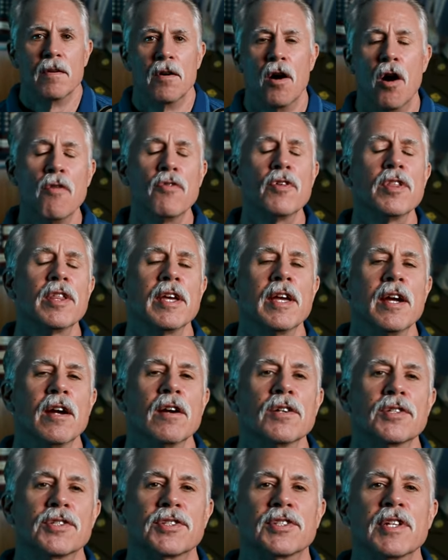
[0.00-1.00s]
Over the
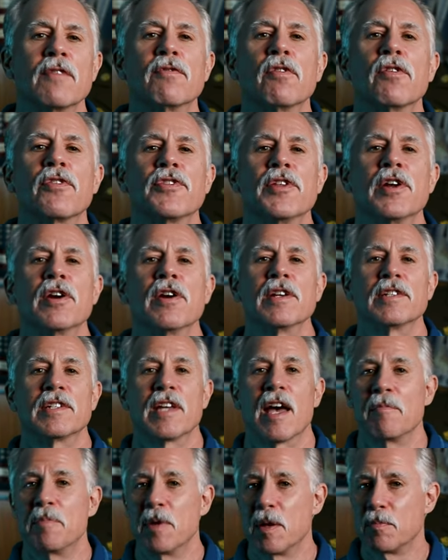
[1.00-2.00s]
years, several theories
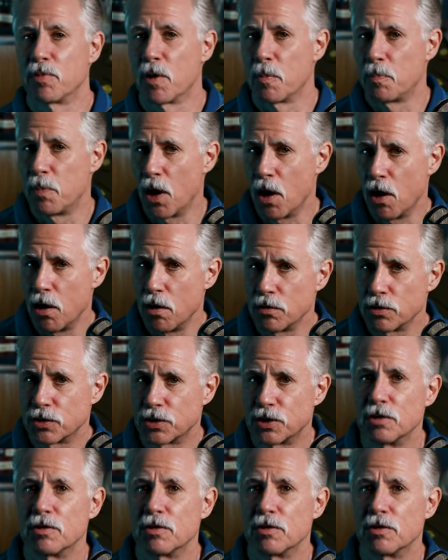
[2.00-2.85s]
have been proposed